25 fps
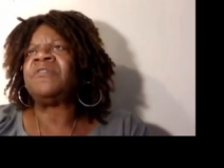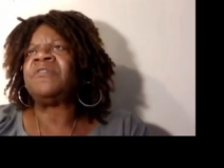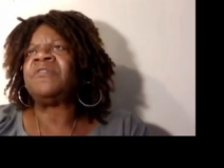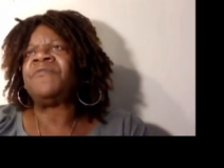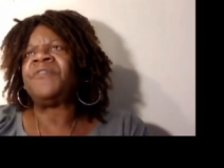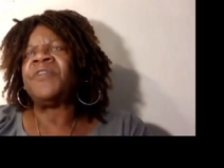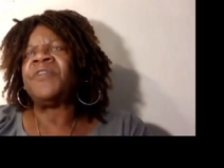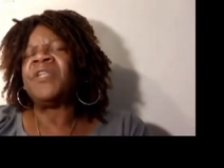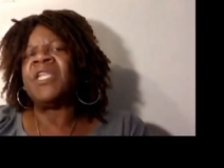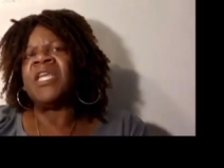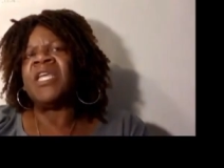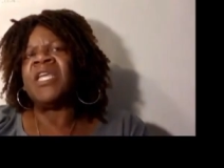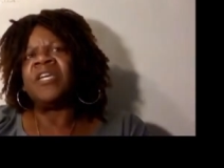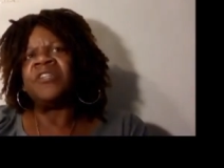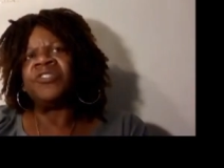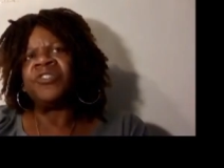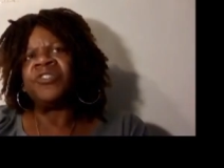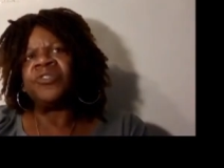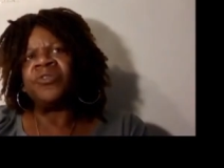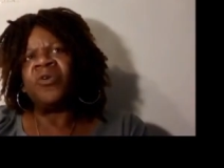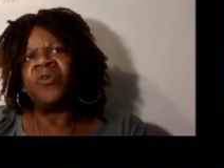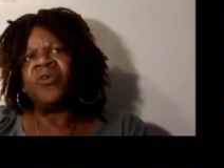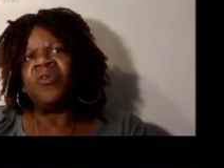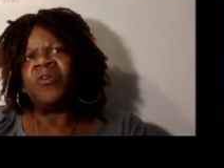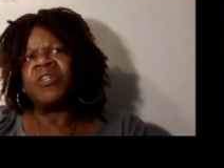the
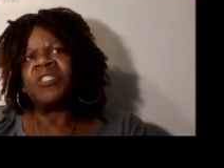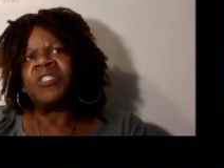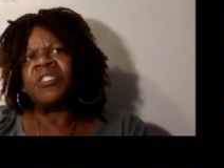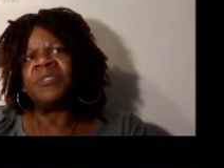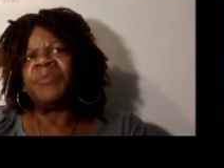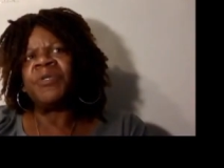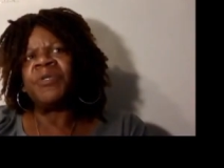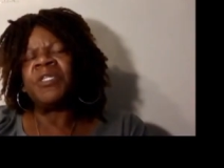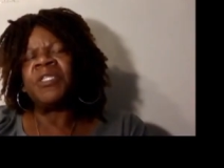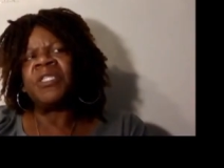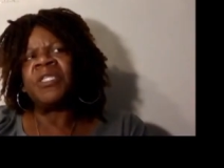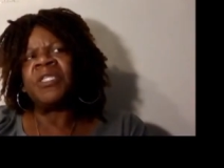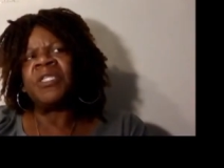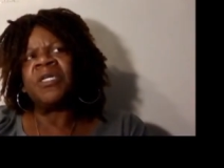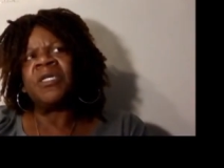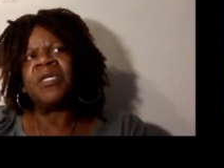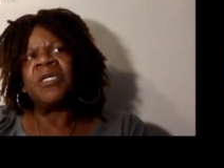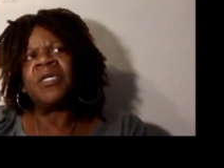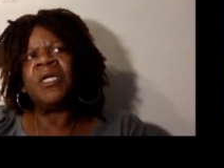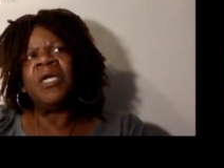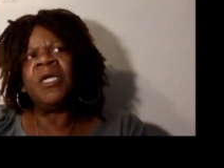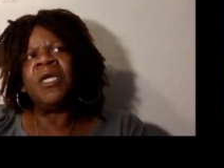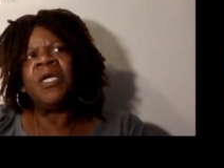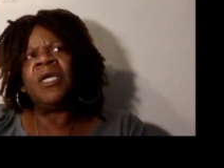financial cost, but the